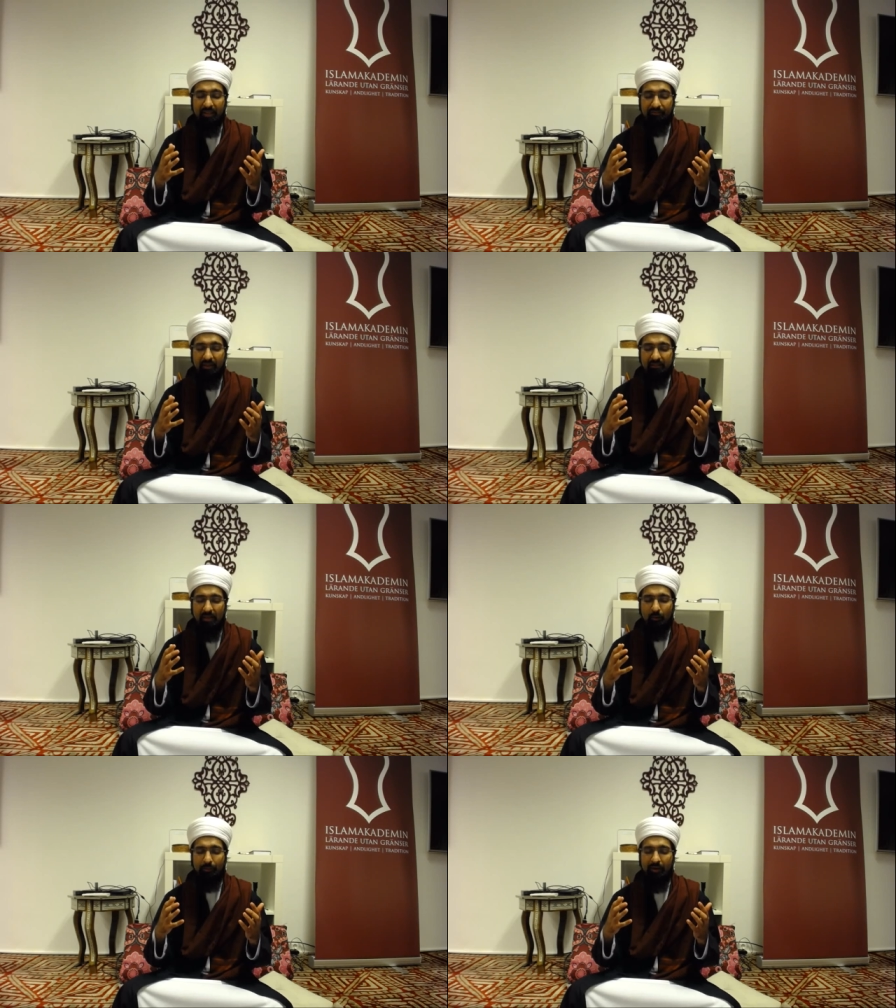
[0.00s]
us,
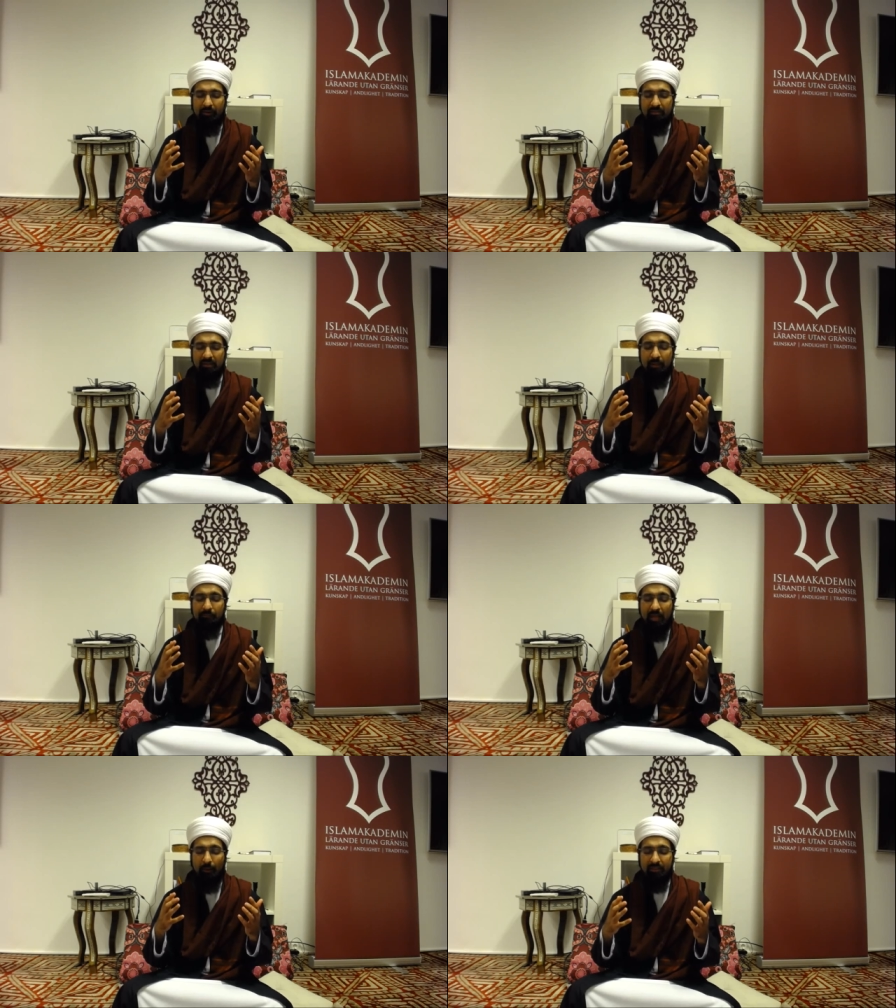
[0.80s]
our parents,
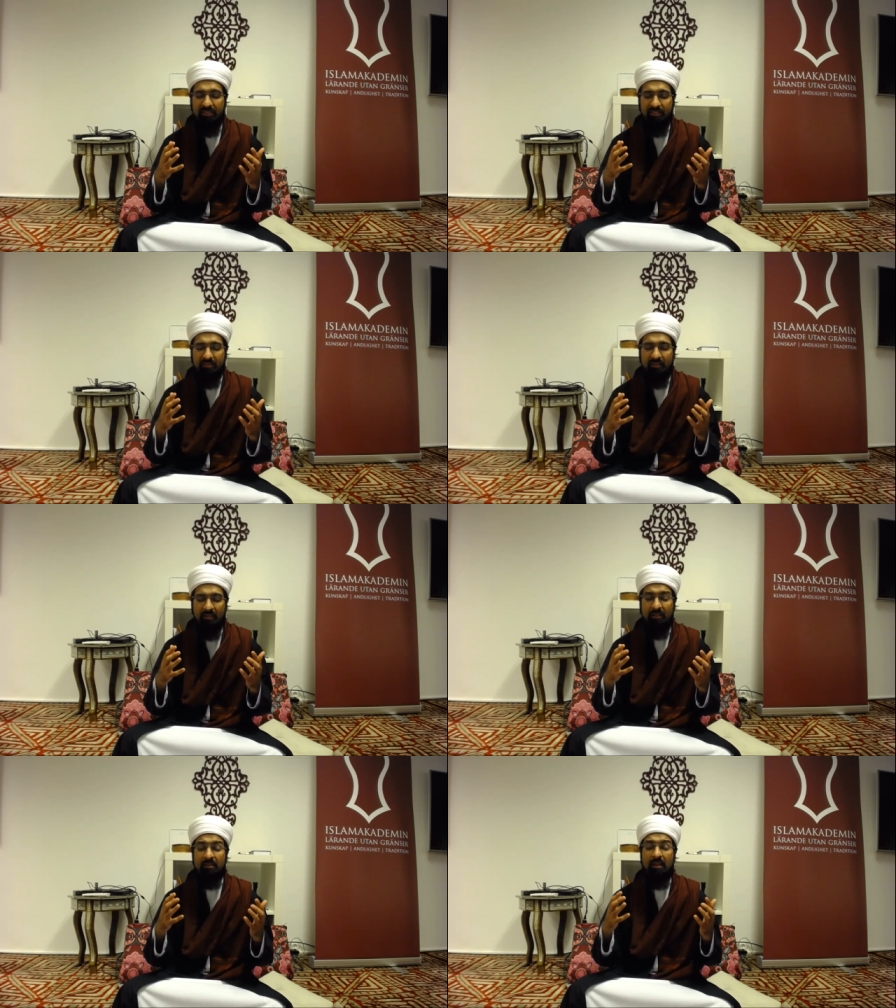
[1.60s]
our teachers, and the
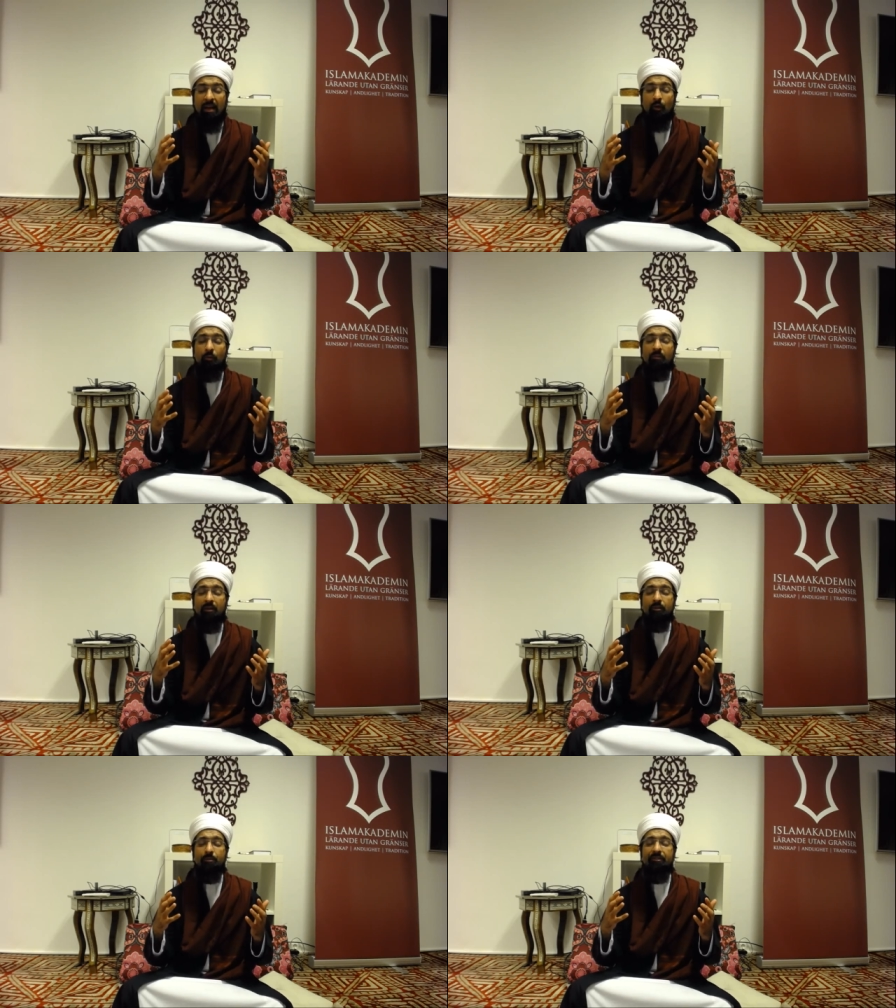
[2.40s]
entire ummah of
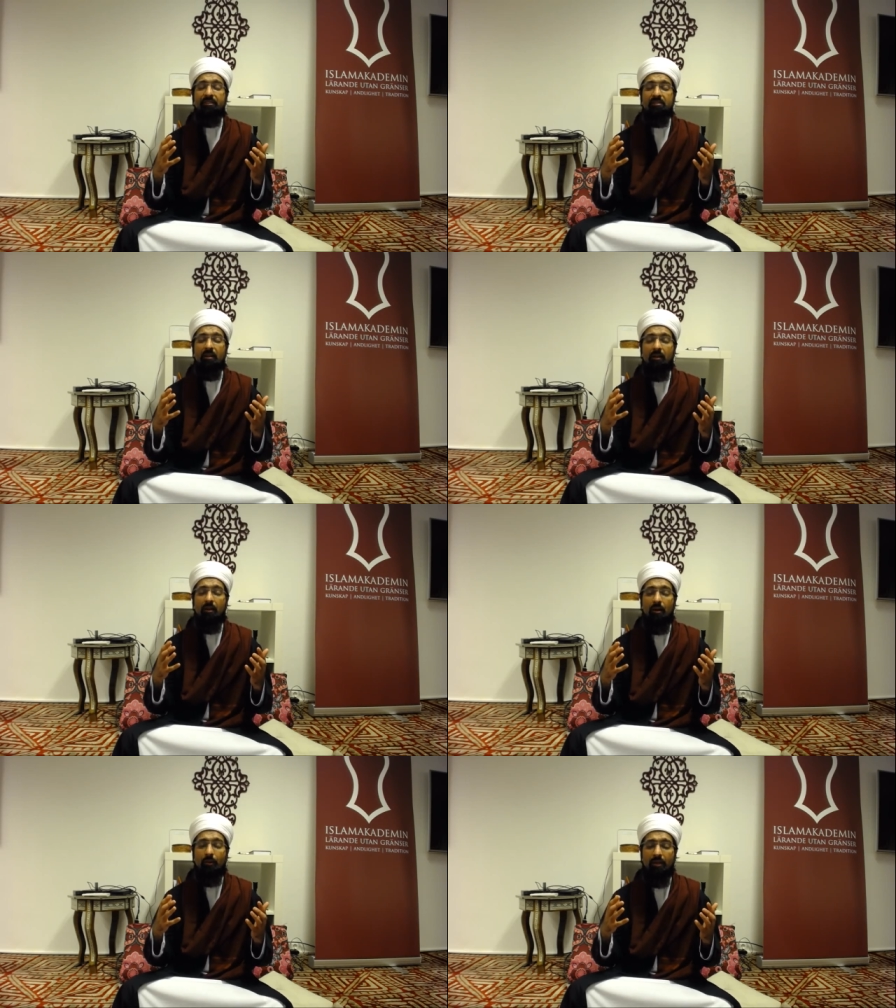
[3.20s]
the Prophet
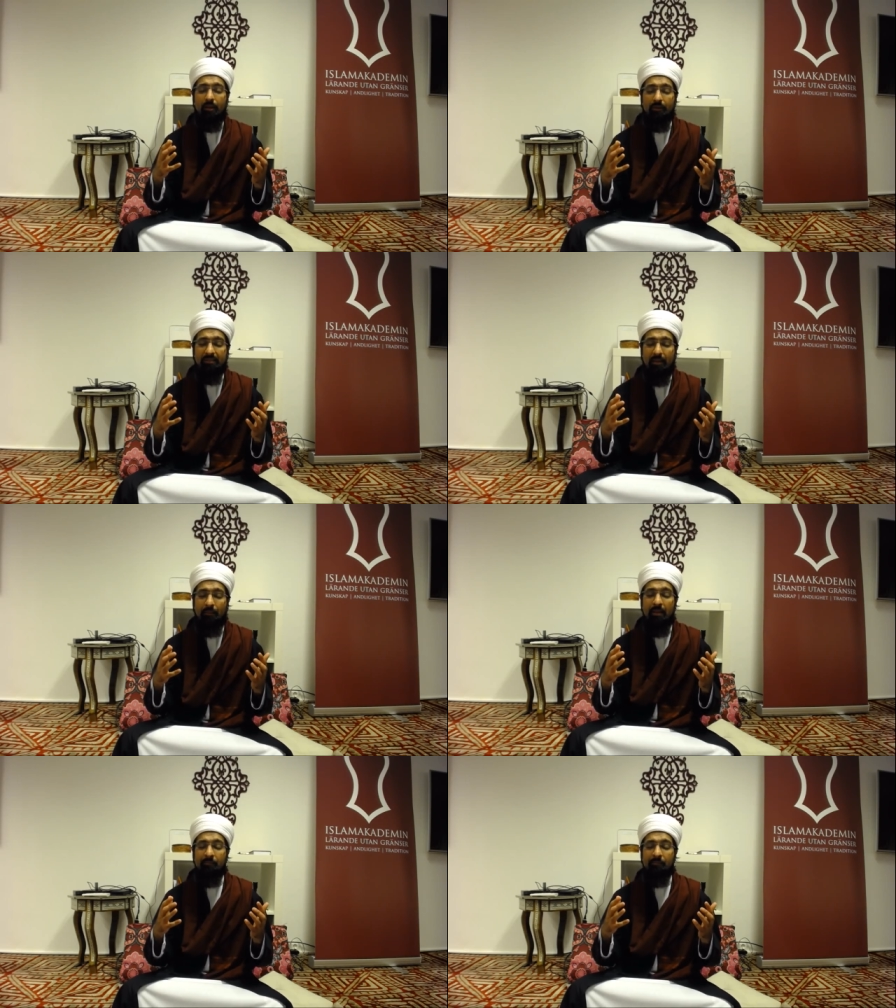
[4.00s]
sallallahu alaihi wasallam.